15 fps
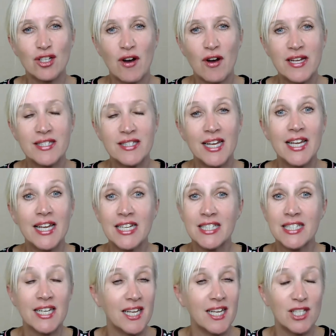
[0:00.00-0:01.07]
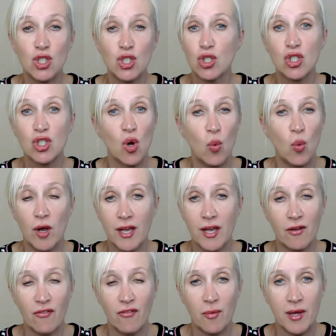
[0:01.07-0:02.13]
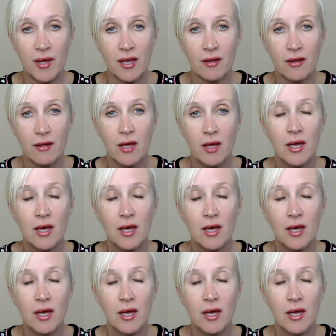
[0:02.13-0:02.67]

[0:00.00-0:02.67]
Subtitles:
Tracy, LinkedIn is just not working for me.